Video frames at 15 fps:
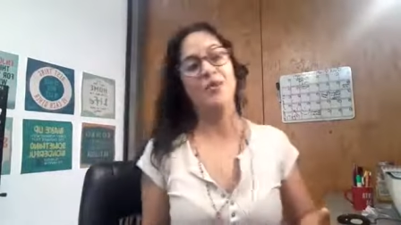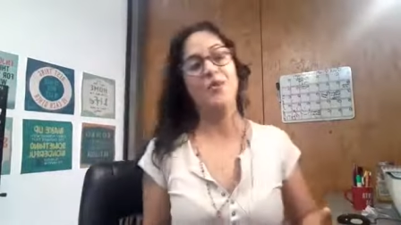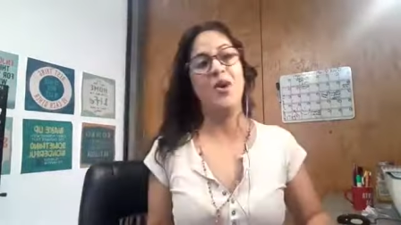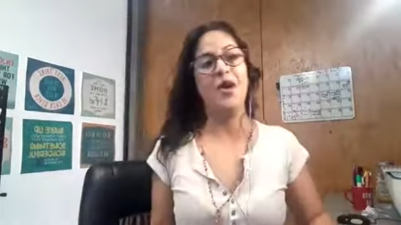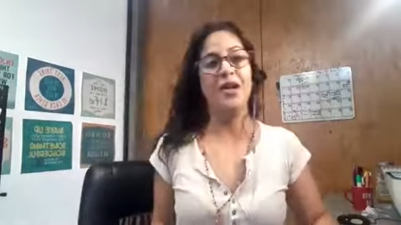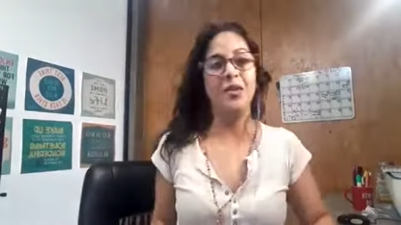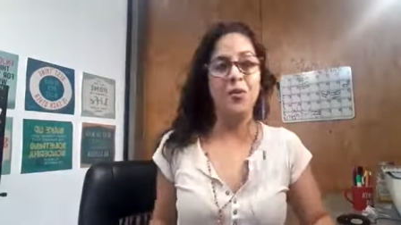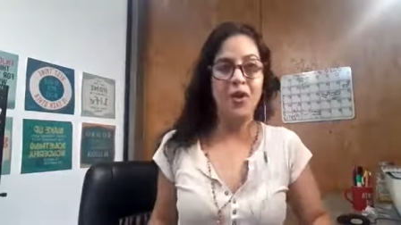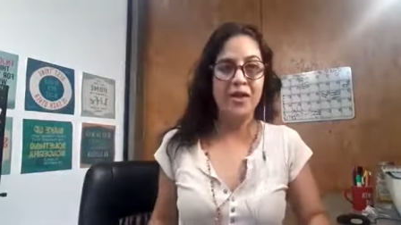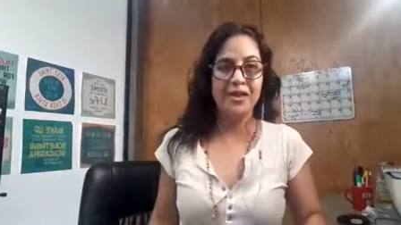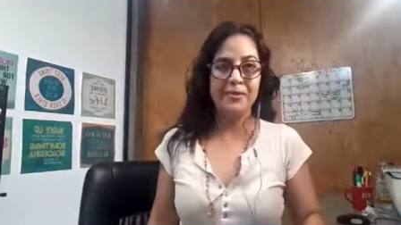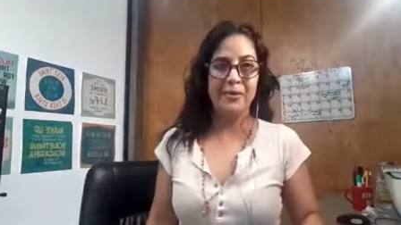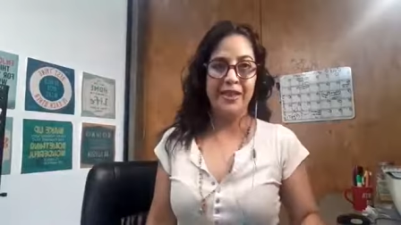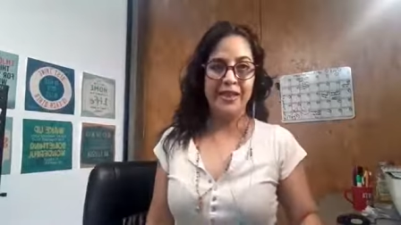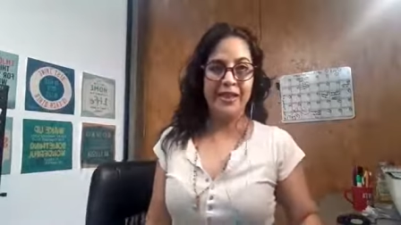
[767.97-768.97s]
Why, why is
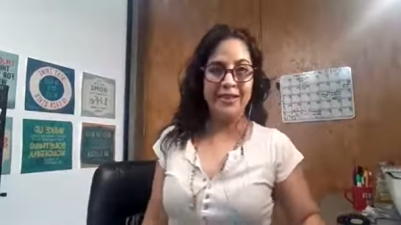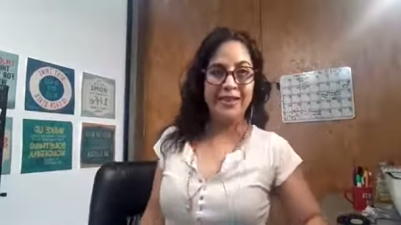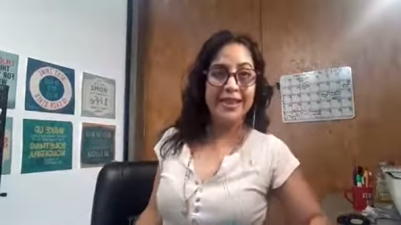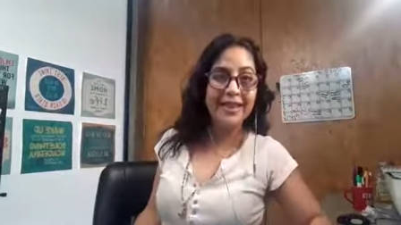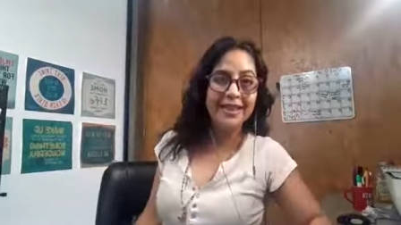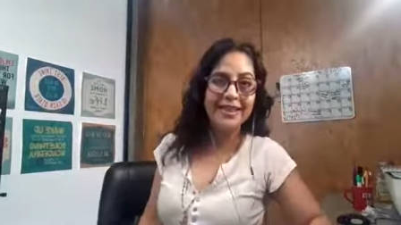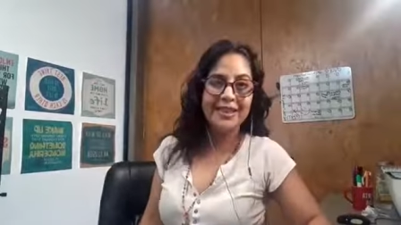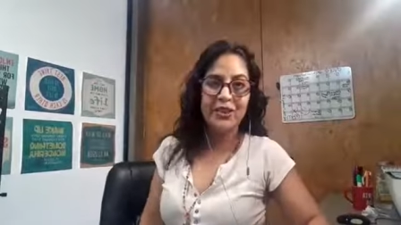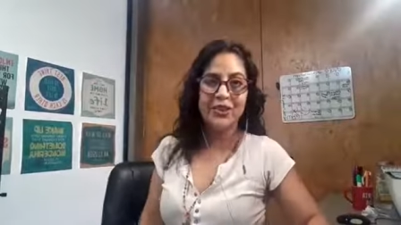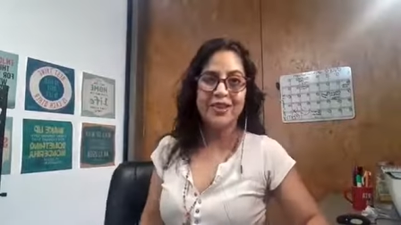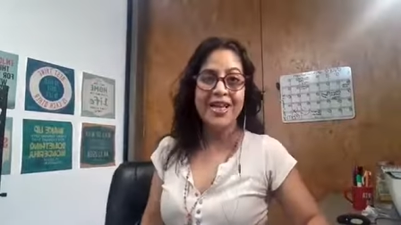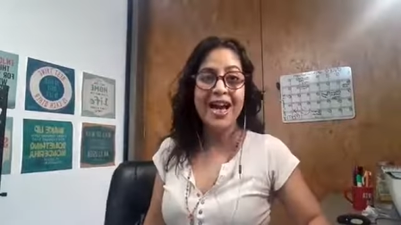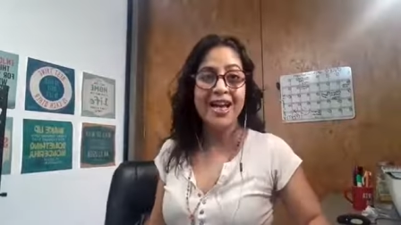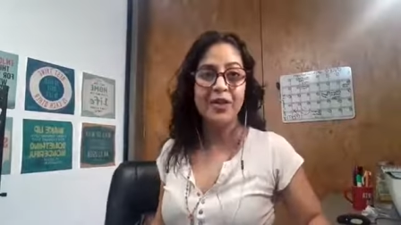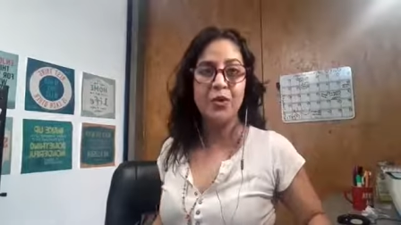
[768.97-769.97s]
my kid this or
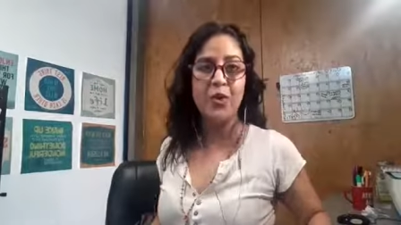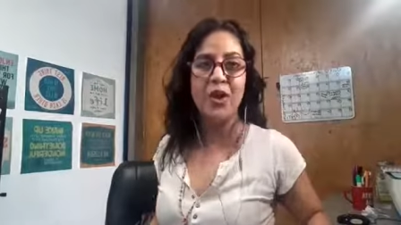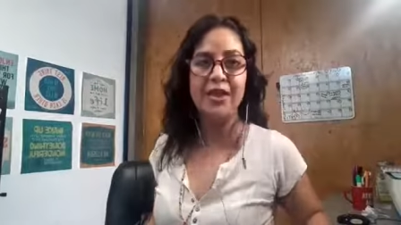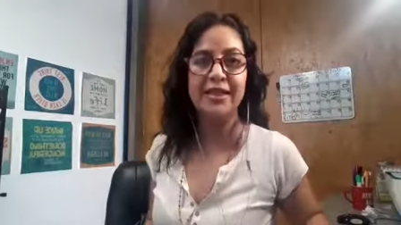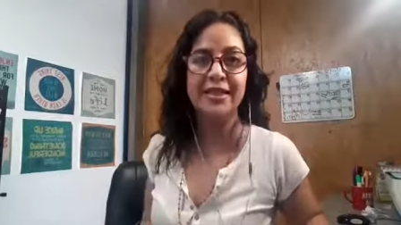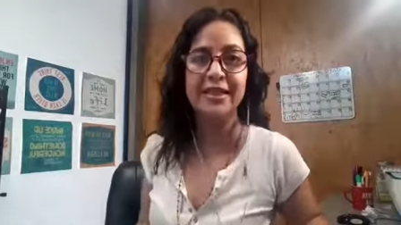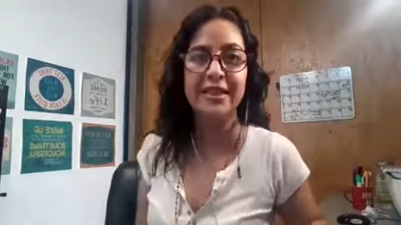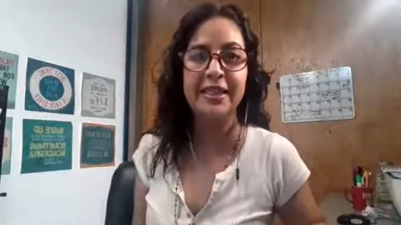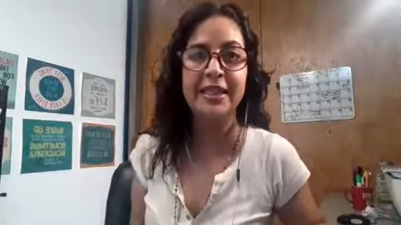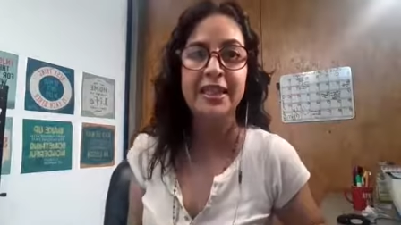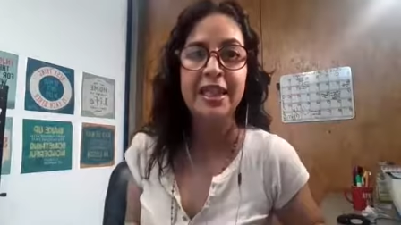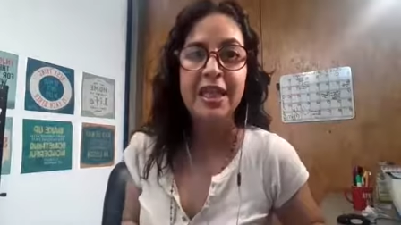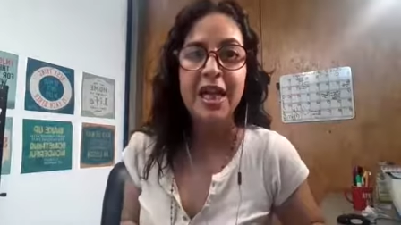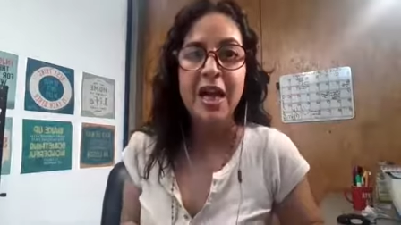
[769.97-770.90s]
that? Why is he?